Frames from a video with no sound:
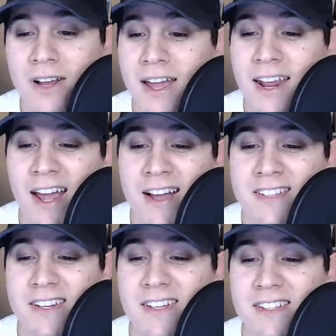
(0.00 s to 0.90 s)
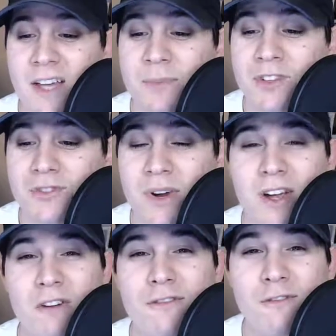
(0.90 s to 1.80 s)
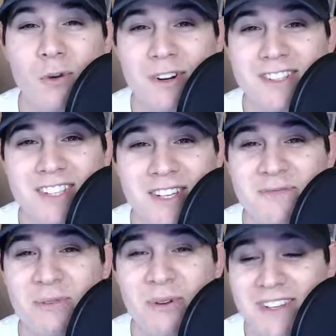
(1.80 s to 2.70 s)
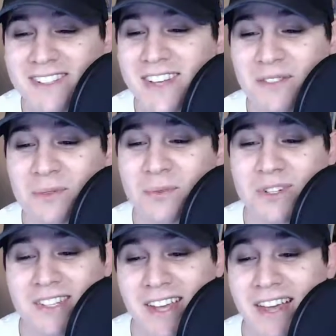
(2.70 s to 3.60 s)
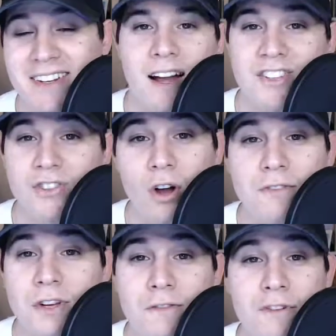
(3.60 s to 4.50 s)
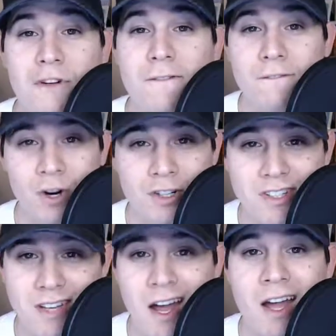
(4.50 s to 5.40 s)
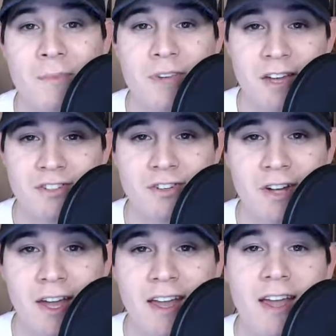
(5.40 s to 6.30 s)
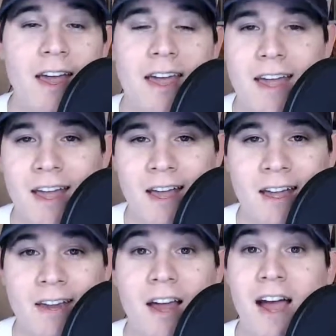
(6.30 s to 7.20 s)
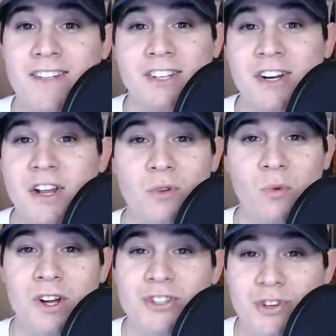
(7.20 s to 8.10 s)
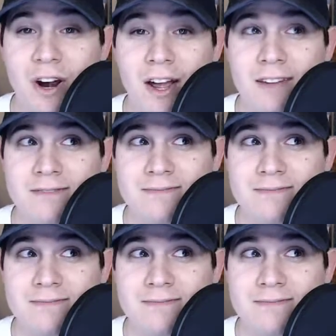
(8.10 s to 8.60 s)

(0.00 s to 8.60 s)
and it has an acceptance rate of fourteen point seven percent. I solved it for the first time yesterday, and I did it in one try.